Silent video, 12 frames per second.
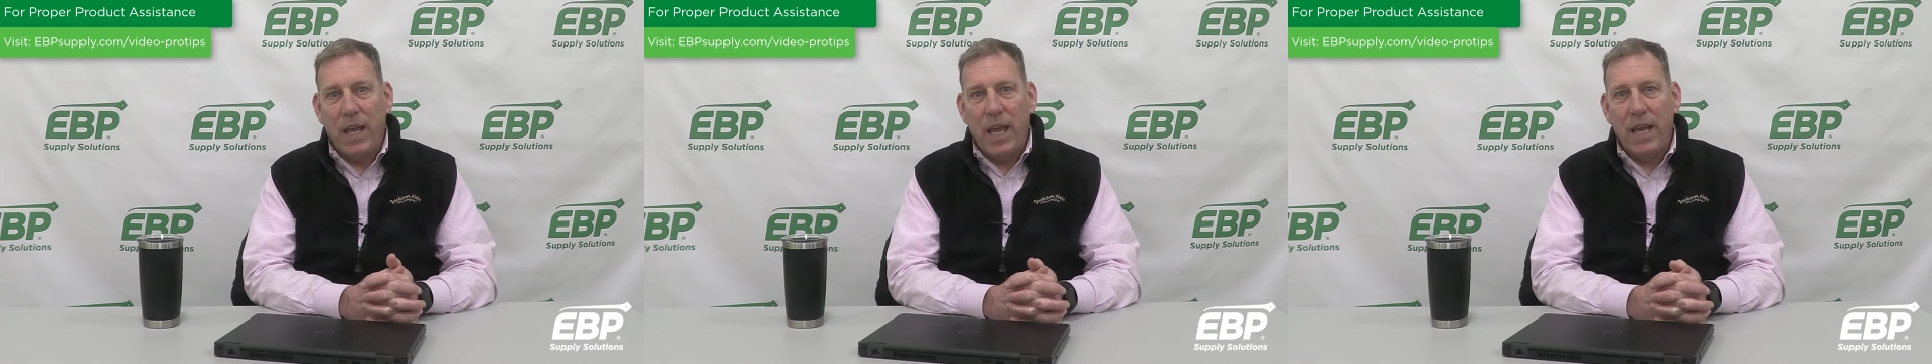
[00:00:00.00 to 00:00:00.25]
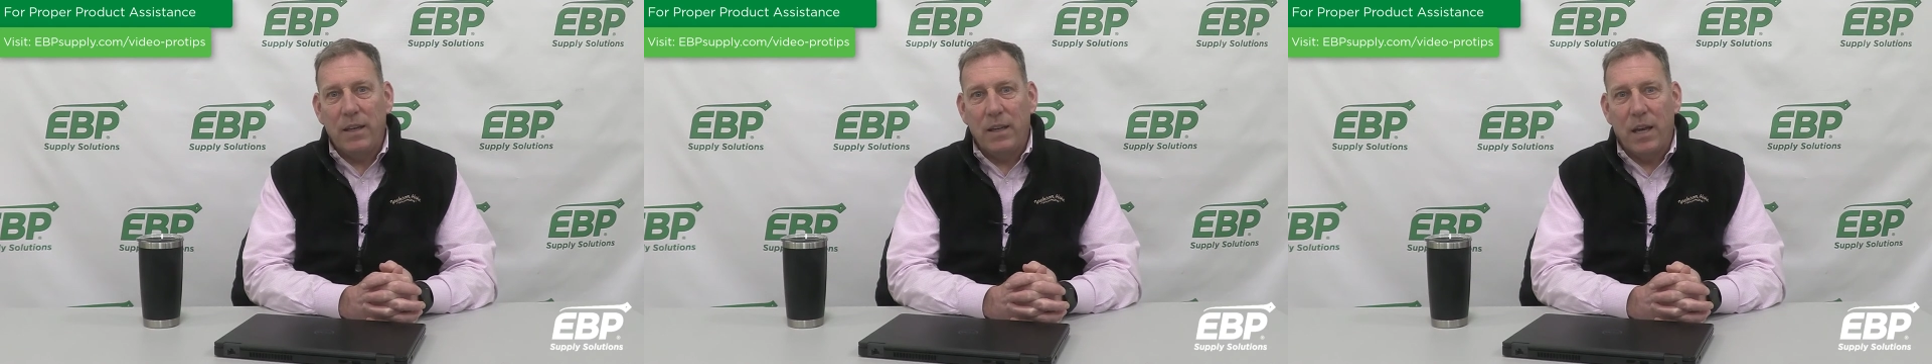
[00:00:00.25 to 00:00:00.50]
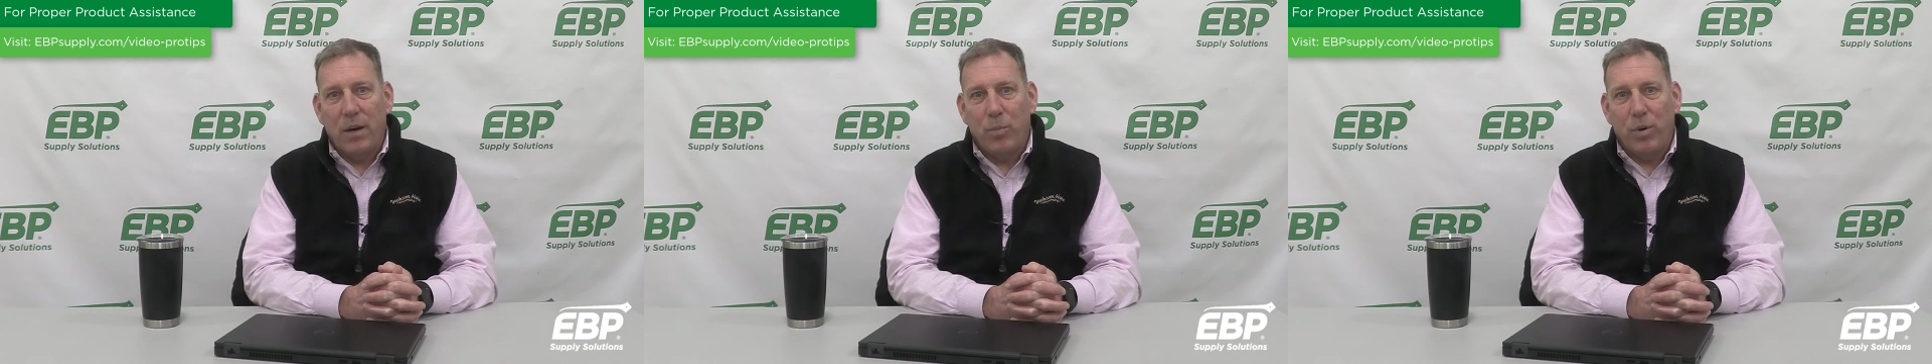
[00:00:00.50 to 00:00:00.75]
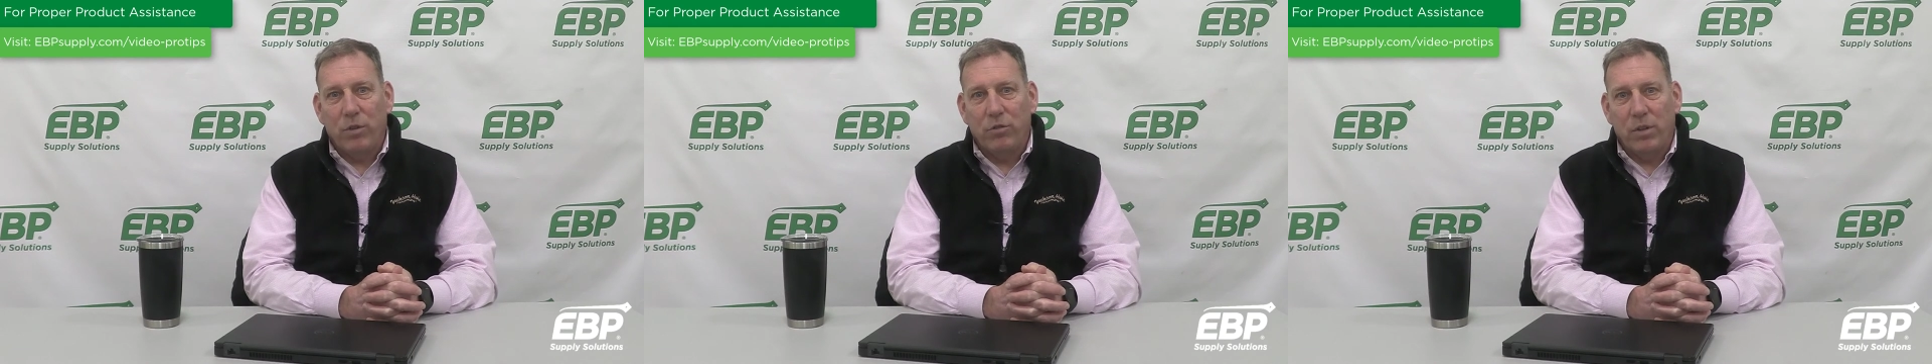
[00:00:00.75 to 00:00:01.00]
and get a
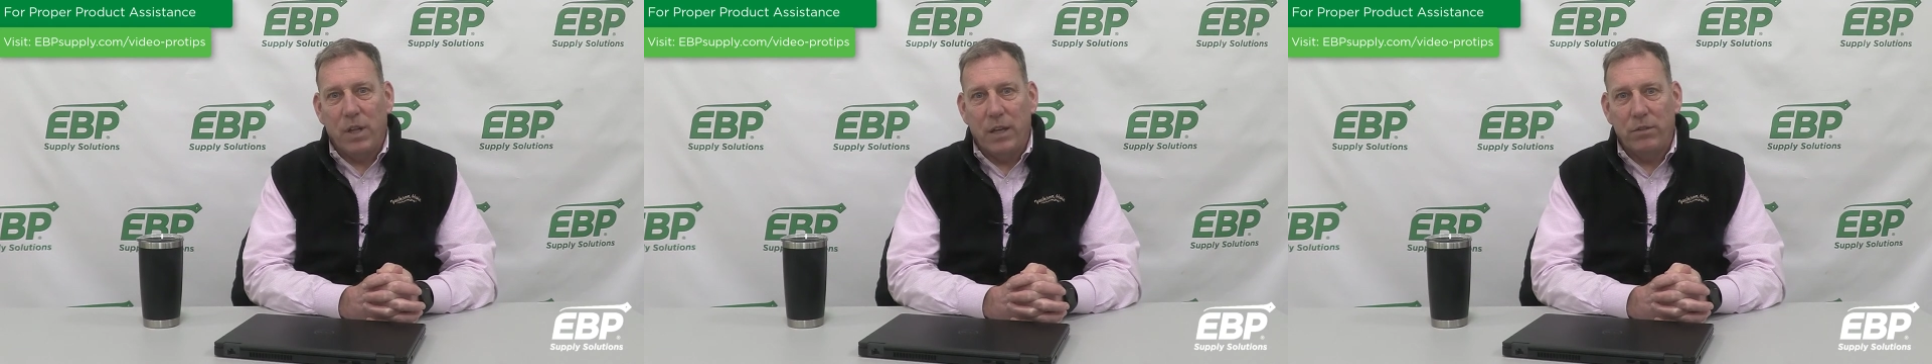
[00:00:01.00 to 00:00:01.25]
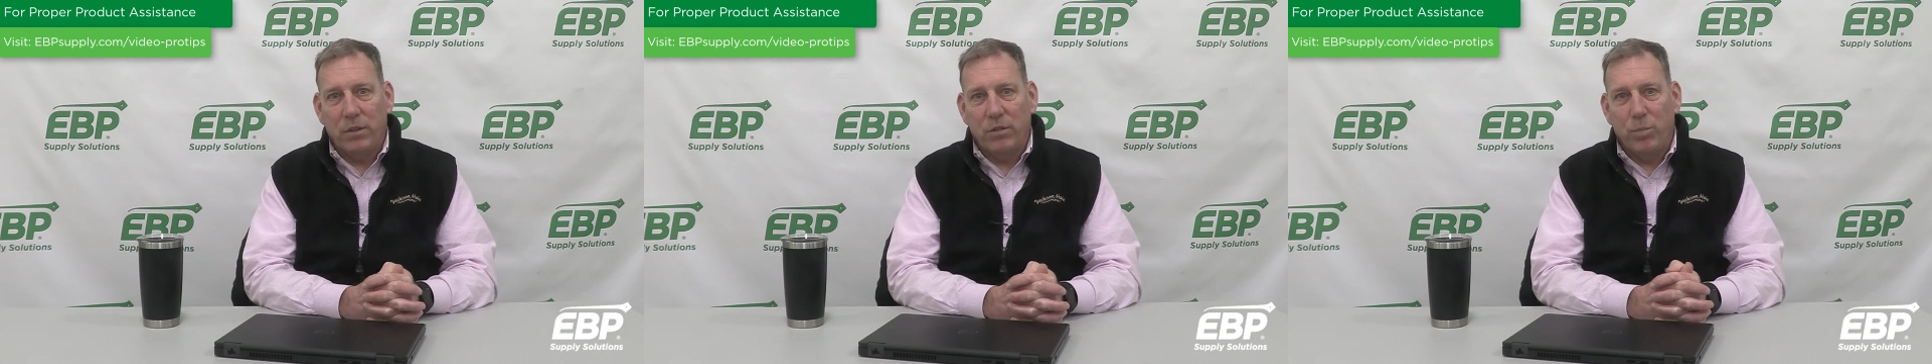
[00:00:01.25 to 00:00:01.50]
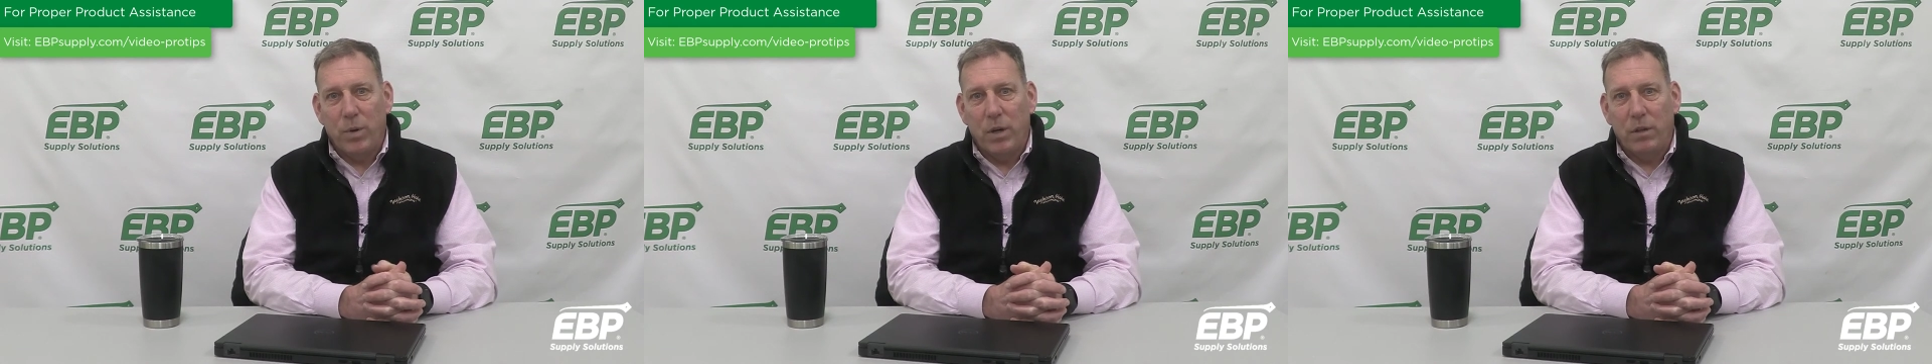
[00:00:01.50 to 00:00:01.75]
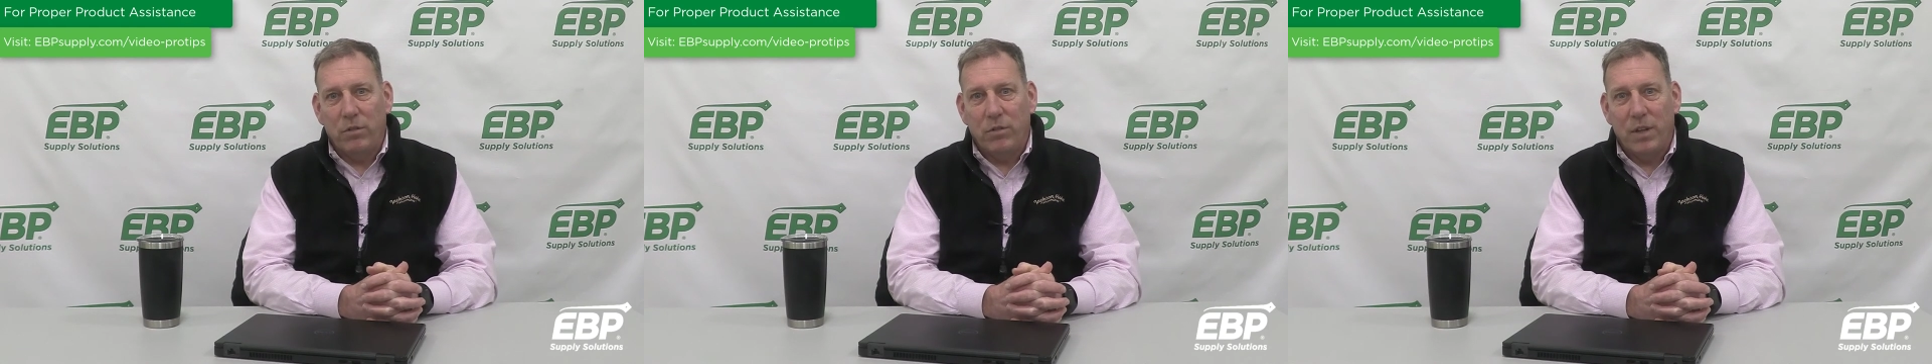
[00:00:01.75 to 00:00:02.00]
personalized
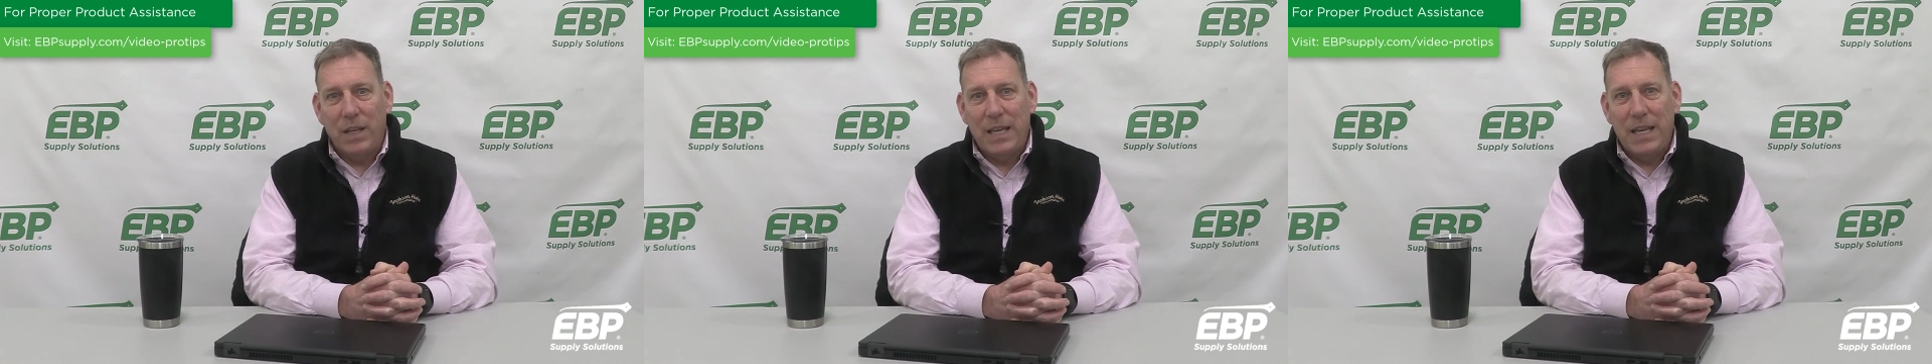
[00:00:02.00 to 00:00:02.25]
experience,